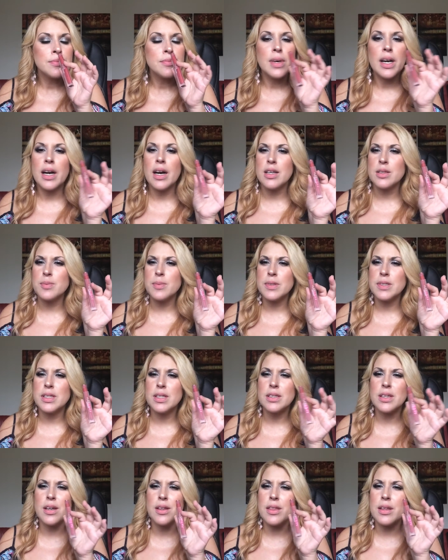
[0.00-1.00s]
My husband
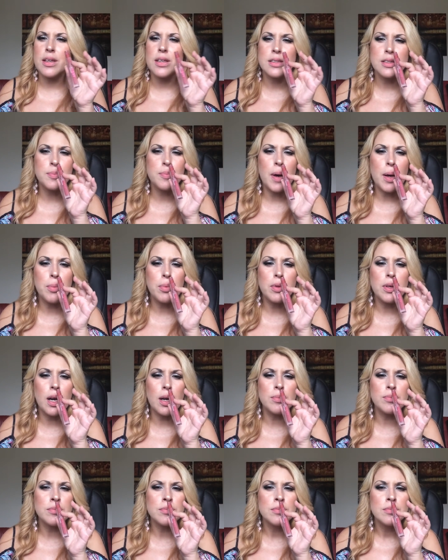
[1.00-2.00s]
said I think it's
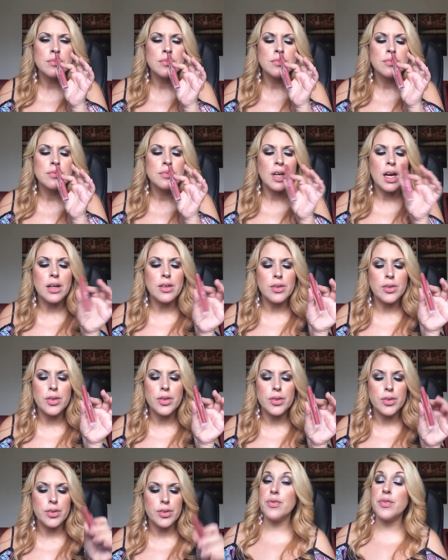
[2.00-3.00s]
bubblegum, I don't
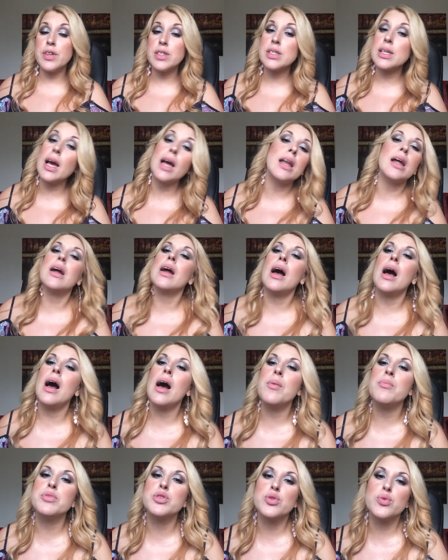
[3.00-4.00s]
know. The first color
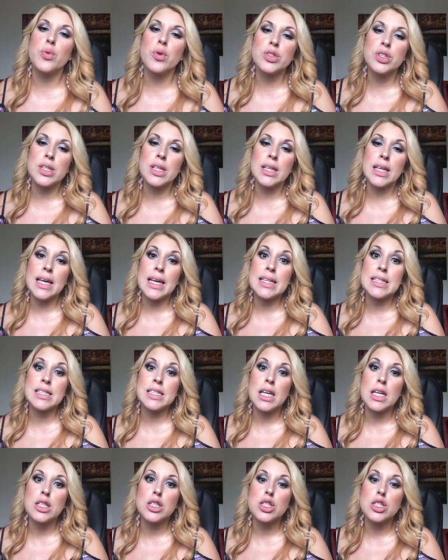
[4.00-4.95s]
I'm swatching, it's